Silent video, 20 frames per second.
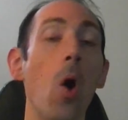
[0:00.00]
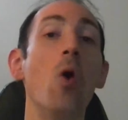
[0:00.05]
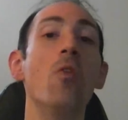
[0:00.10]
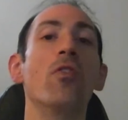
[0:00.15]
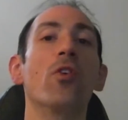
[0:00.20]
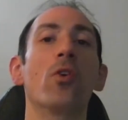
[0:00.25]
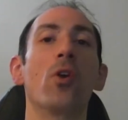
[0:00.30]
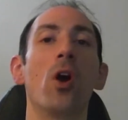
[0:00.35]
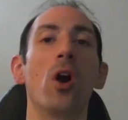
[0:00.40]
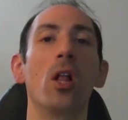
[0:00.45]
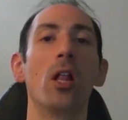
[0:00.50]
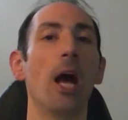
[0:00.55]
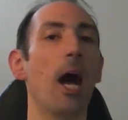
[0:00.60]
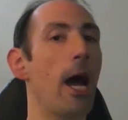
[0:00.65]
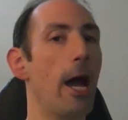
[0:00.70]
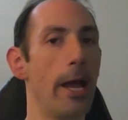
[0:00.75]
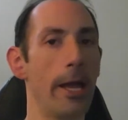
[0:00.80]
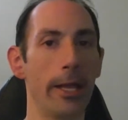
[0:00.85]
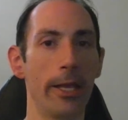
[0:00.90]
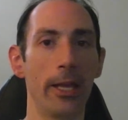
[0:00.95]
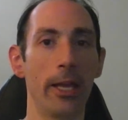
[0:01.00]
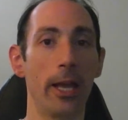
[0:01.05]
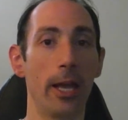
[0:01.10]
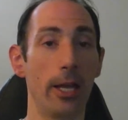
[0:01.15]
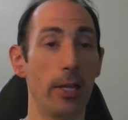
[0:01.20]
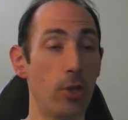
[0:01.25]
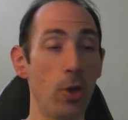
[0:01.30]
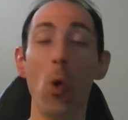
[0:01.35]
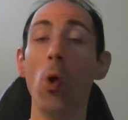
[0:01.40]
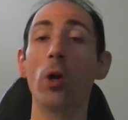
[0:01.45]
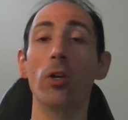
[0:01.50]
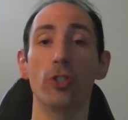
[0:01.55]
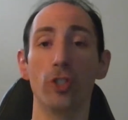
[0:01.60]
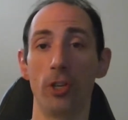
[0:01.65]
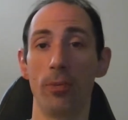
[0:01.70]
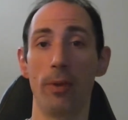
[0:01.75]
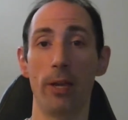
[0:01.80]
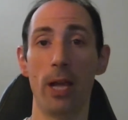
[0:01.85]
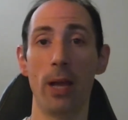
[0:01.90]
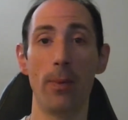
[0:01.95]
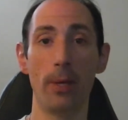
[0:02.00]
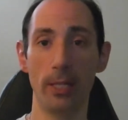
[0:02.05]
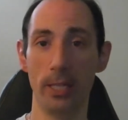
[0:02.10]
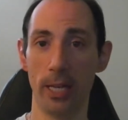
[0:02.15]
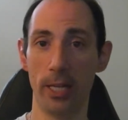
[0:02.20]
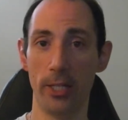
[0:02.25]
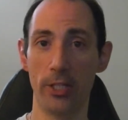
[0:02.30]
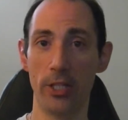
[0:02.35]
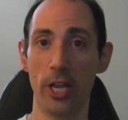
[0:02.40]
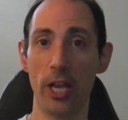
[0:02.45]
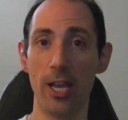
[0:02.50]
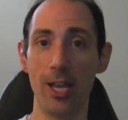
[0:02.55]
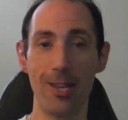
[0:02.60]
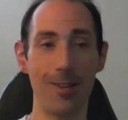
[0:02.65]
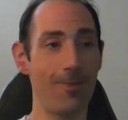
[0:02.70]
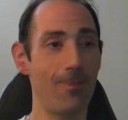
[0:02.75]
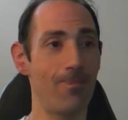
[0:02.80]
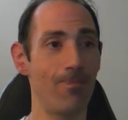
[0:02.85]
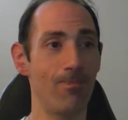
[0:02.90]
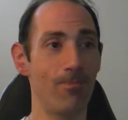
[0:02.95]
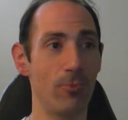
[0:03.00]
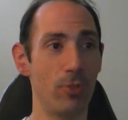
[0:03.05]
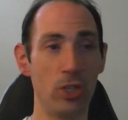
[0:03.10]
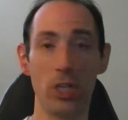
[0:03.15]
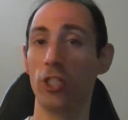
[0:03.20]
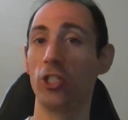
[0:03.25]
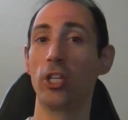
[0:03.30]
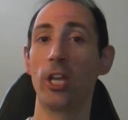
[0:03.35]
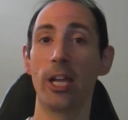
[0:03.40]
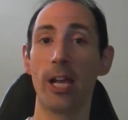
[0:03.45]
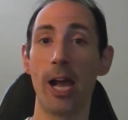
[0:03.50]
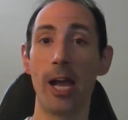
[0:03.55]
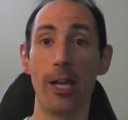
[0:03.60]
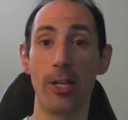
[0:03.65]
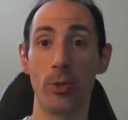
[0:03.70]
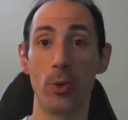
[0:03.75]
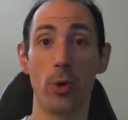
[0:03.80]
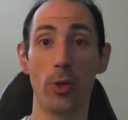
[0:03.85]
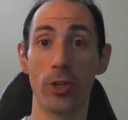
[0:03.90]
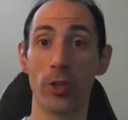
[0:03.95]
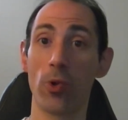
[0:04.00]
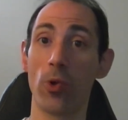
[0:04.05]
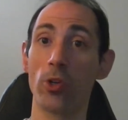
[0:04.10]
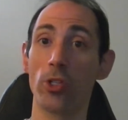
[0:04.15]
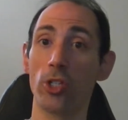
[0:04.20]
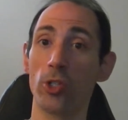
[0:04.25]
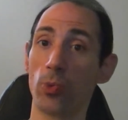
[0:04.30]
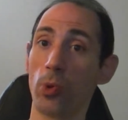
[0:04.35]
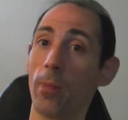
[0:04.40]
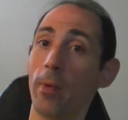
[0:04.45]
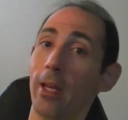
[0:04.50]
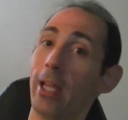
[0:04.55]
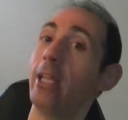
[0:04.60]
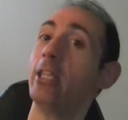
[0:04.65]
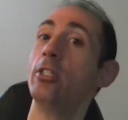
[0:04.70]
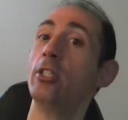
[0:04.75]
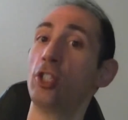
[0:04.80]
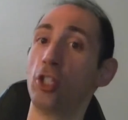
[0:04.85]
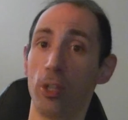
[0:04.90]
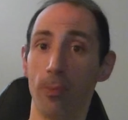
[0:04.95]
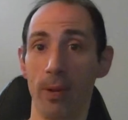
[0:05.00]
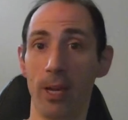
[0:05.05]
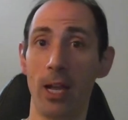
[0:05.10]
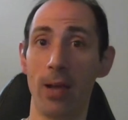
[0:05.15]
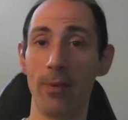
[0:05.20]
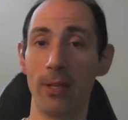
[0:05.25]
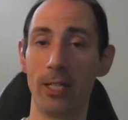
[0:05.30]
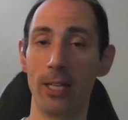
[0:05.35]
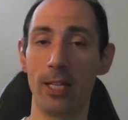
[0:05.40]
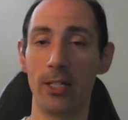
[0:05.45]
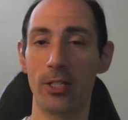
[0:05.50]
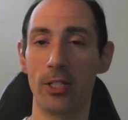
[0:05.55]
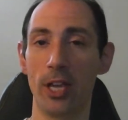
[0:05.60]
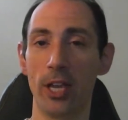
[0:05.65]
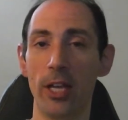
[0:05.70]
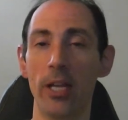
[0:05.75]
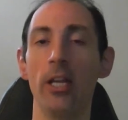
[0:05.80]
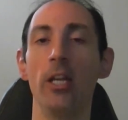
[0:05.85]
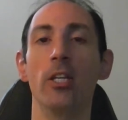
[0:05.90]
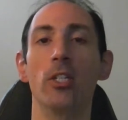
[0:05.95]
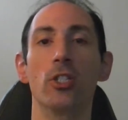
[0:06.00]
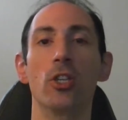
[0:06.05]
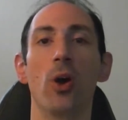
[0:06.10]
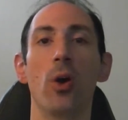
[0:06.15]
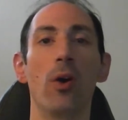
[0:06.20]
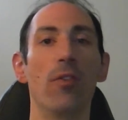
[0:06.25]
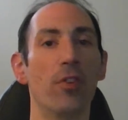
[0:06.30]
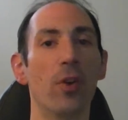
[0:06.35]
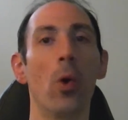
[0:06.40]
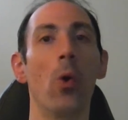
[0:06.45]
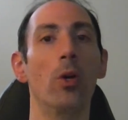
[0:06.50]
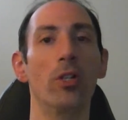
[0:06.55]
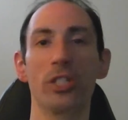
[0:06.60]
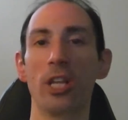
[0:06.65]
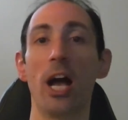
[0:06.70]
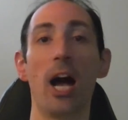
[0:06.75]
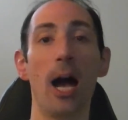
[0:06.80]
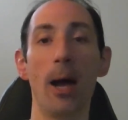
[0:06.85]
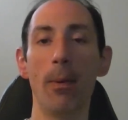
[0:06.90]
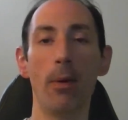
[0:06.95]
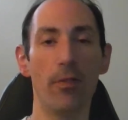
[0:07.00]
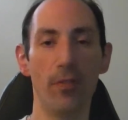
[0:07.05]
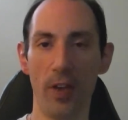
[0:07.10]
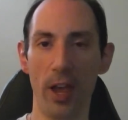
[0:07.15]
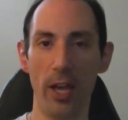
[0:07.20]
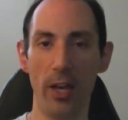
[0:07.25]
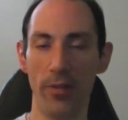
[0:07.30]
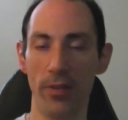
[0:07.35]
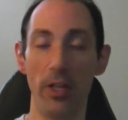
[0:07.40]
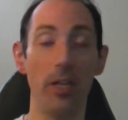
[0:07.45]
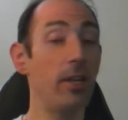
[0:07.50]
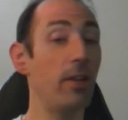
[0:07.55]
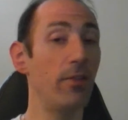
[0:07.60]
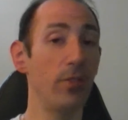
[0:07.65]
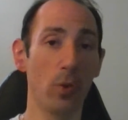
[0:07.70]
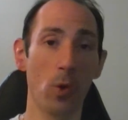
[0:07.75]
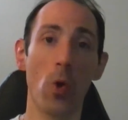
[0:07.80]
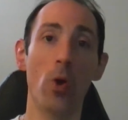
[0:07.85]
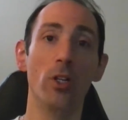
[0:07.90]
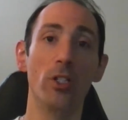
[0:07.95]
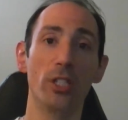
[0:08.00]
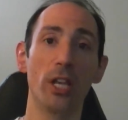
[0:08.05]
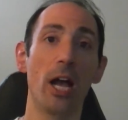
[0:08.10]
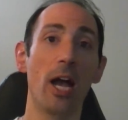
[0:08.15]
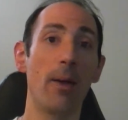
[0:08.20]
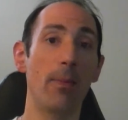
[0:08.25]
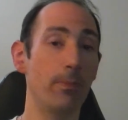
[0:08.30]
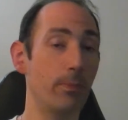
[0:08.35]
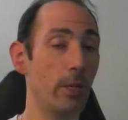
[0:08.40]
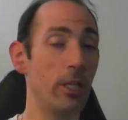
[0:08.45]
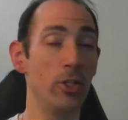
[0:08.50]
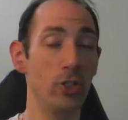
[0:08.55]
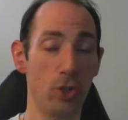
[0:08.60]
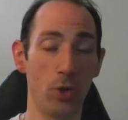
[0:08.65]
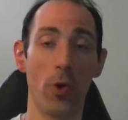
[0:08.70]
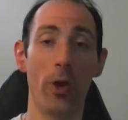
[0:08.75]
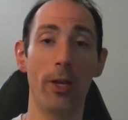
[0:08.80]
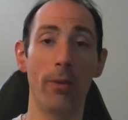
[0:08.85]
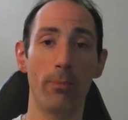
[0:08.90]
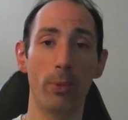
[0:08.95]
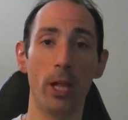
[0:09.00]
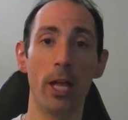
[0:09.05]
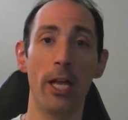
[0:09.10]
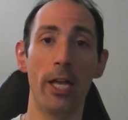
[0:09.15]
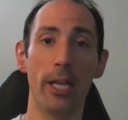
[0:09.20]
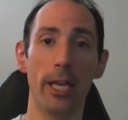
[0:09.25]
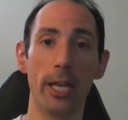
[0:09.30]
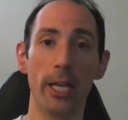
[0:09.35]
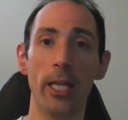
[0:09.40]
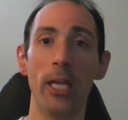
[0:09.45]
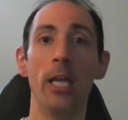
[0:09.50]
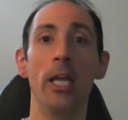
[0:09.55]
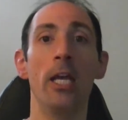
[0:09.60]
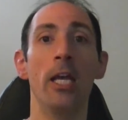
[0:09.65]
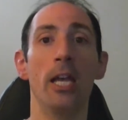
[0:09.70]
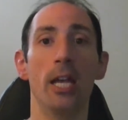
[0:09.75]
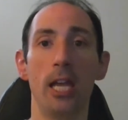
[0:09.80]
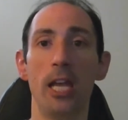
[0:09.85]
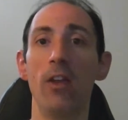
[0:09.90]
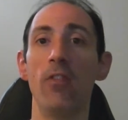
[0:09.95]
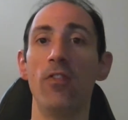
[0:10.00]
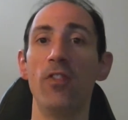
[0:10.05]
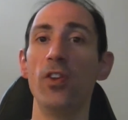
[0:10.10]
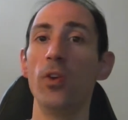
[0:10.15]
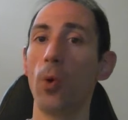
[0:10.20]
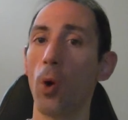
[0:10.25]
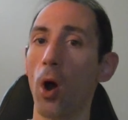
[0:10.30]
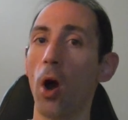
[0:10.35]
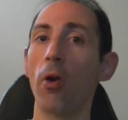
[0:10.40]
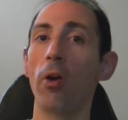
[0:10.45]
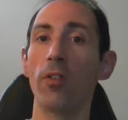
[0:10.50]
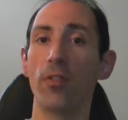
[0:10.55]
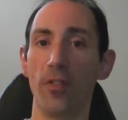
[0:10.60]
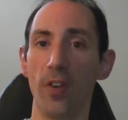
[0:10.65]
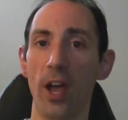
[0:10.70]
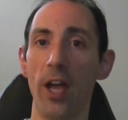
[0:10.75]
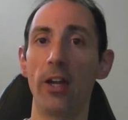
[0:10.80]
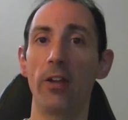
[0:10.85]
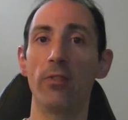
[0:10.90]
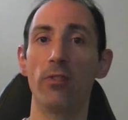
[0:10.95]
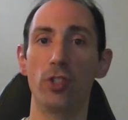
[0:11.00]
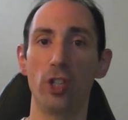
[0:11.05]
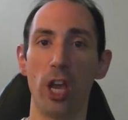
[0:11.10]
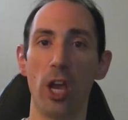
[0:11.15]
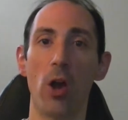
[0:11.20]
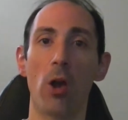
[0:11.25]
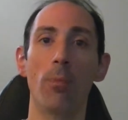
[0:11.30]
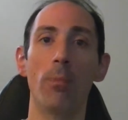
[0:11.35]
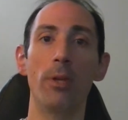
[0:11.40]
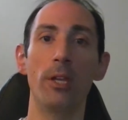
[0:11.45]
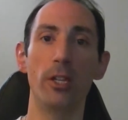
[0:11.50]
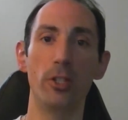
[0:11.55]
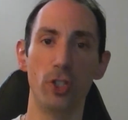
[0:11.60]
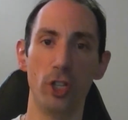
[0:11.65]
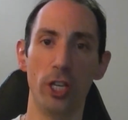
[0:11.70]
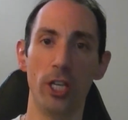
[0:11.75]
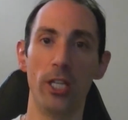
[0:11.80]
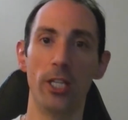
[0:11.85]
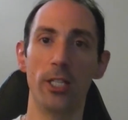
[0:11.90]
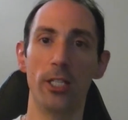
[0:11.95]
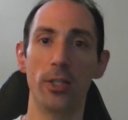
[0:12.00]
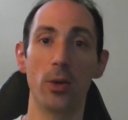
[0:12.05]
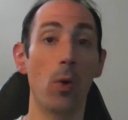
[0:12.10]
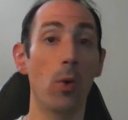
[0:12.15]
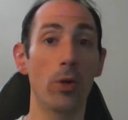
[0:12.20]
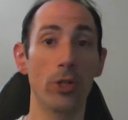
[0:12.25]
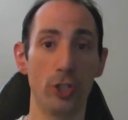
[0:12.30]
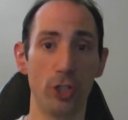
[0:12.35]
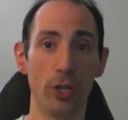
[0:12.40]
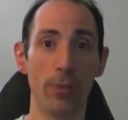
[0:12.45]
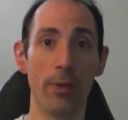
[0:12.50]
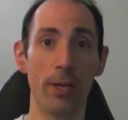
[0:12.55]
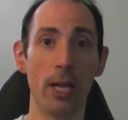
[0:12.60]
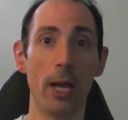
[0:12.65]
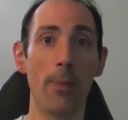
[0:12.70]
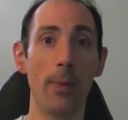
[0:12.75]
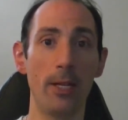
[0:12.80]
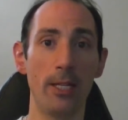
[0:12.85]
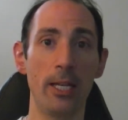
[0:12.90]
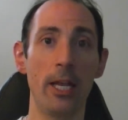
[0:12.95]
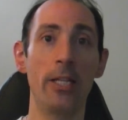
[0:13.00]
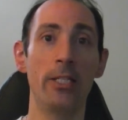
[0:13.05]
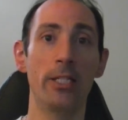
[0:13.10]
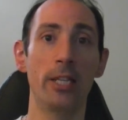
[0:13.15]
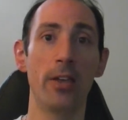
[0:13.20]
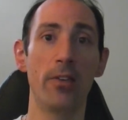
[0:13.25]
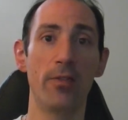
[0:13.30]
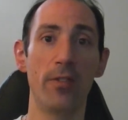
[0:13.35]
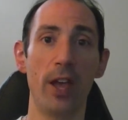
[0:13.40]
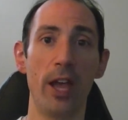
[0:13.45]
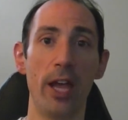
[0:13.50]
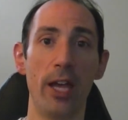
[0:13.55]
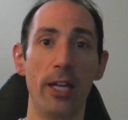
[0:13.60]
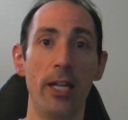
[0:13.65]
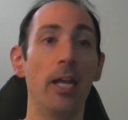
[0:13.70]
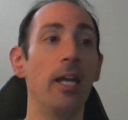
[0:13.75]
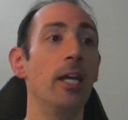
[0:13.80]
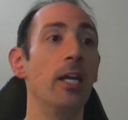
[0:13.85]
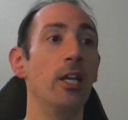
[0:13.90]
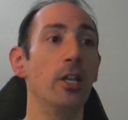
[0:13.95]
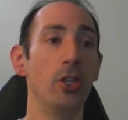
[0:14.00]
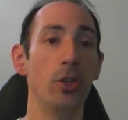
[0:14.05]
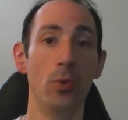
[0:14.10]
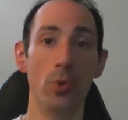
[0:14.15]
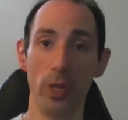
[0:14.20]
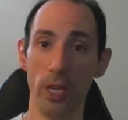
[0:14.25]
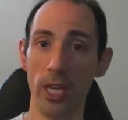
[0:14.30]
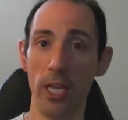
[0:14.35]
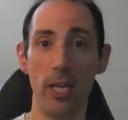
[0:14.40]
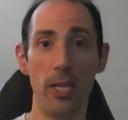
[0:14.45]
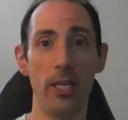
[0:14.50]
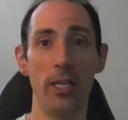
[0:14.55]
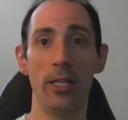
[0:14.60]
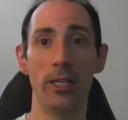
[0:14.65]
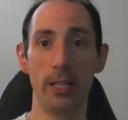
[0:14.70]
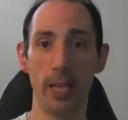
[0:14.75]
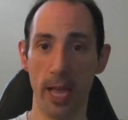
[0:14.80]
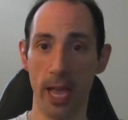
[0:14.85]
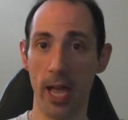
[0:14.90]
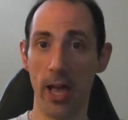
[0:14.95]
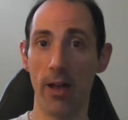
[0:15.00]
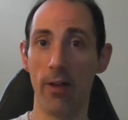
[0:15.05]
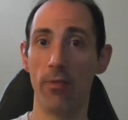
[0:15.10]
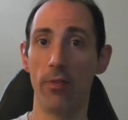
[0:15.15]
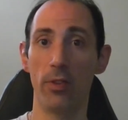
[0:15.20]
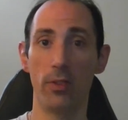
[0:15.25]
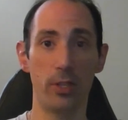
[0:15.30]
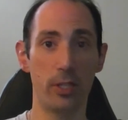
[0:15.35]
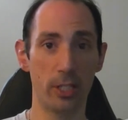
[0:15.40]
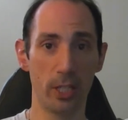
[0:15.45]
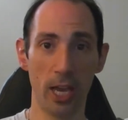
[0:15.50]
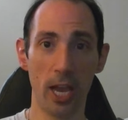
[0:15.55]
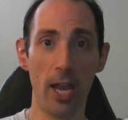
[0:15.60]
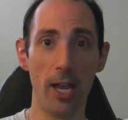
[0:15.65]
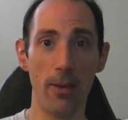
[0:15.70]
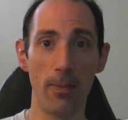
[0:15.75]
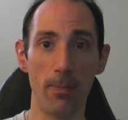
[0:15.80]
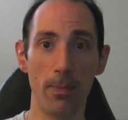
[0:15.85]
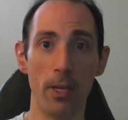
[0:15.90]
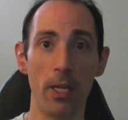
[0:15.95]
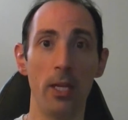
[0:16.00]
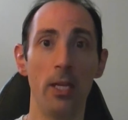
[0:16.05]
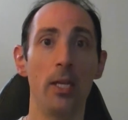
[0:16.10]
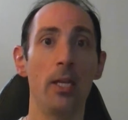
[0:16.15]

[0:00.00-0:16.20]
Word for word: Overall, I adore Shin Megami Tensei, just like I adore the gorgeous women in Shin Megami Tensei. So of course I'm a fan of it, and of course I'm enjoying playing it. If you are a fan of JRPGs or Shin Megami Tensei fan, you need to have this game.